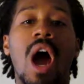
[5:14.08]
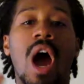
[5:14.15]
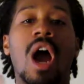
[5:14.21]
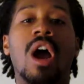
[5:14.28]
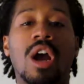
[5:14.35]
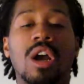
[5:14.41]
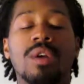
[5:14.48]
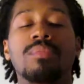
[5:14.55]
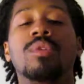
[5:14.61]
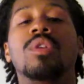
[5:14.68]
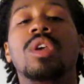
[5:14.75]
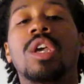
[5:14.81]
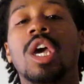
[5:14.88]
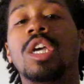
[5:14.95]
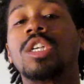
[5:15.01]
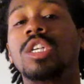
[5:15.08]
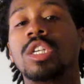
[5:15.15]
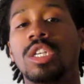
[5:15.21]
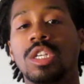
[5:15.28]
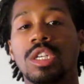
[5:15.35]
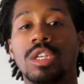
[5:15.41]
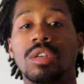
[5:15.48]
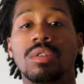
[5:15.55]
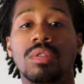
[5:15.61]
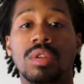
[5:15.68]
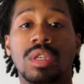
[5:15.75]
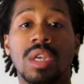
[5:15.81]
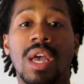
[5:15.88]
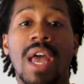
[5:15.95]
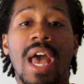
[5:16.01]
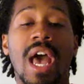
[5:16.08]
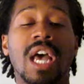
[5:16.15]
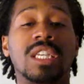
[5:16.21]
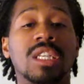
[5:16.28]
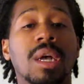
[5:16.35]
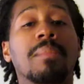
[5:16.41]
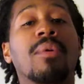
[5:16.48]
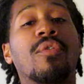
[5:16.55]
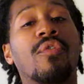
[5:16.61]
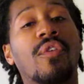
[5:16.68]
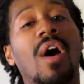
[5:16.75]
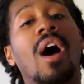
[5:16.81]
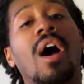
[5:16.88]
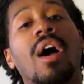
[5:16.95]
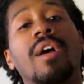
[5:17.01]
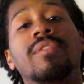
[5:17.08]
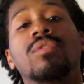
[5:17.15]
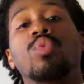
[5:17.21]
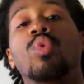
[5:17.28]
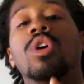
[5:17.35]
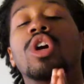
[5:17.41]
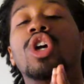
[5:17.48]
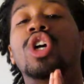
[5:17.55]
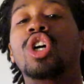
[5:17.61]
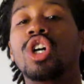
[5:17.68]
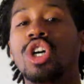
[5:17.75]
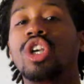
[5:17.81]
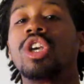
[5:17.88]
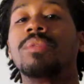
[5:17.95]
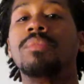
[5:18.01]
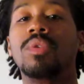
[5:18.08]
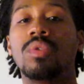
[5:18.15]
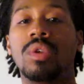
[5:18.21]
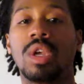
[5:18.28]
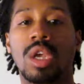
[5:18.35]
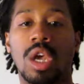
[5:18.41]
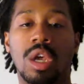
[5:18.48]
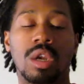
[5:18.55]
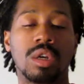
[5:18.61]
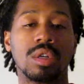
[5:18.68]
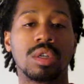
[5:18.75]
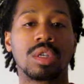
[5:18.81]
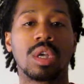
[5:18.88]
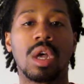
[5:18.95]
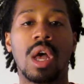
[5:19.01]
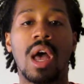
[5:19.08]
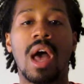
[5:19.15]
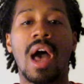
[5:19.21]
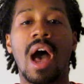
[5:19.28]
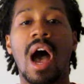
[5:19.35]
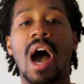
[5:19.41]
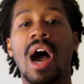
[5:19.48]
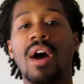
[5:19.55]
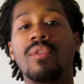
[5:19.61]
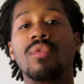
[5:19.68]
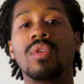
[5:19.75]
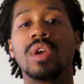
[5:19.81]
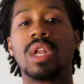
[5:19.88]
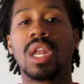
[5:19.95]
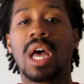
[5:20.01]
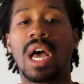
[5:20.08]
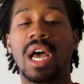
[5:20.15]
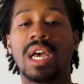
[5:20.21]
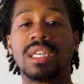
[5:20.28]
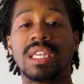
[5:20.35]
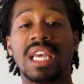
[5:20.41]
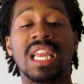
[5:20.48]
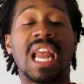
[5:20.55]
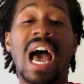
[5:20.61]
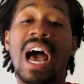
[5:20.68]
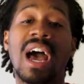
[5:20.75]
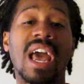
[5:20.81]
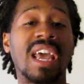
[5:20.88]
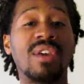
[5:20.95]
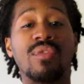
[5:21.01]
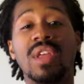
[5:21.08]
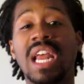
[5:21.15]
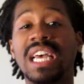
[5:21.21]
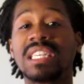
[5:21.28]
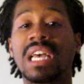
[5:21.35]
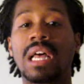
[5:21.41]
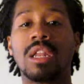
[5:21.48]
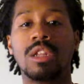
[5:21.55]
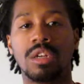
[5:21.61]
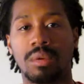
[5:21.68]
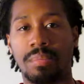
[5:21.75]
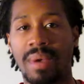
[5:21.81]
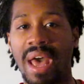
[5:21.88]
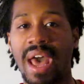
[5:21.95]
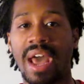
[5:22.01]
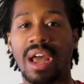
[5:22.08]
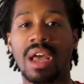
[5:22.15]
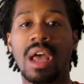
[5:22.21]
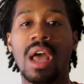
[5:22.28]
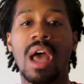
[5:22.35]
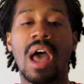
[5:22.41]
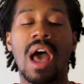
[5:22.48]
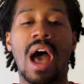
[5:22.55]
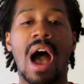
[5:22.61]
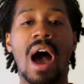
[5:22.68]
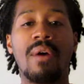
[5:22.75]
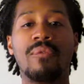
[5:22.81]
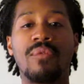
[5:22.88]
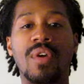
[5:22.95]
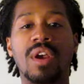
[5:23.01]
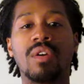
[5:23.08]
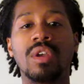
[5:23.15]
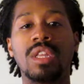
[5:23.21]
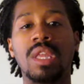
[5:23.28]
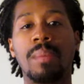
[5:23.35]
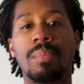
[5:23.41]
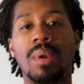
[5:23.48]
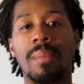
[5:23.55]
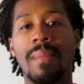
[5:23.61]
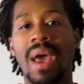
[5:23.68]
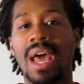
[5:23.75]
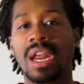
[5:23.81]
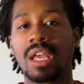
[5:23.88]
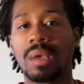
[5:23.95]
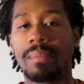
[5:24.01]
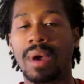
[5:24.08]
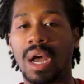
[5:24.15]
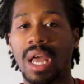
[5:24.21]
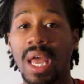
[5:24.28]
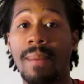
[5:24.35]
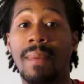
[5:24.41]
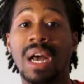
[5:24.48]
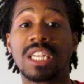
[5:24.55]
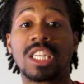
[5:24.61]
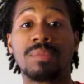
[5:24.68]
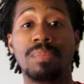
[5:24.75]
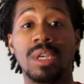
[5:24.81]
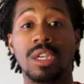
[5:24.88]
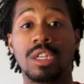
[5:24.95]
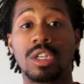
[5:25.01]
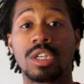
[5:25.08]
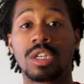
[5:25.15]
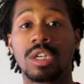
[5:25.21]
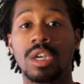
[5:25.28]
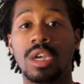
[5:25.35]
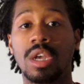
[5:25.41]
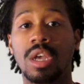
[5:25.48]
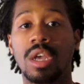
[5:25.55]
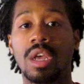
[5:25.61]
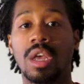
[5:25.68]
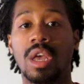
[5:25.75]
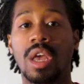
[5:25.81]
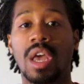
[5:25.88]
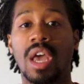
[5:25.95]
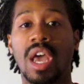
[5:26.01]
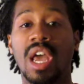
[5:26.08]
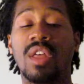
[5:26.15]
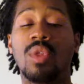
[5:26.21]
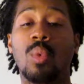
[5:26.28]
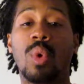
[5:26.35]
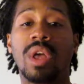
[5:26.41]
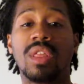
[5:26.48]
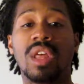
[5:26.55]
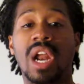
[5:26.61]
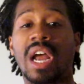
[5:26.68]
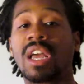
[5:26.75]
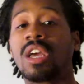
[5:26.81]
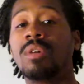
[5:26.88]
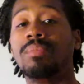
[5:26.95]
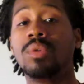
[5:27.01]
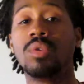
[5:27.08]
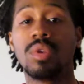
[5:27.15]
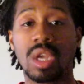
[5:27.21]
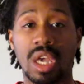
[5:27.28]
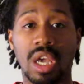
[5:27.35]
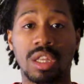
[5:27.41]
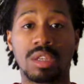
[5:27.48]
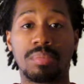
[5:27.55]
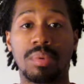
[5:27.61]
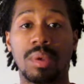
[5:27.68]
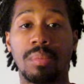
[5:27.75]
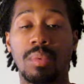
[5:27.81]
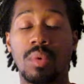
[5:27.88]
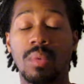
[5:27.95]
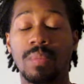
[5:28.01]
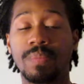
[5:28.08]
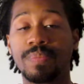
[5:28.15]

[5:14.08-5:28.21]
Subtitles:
our communication skills. As number 5s, we're good communicators. I've realized, and even as I look back, I'm very diplomatic in my speech and the way that I communicate to people.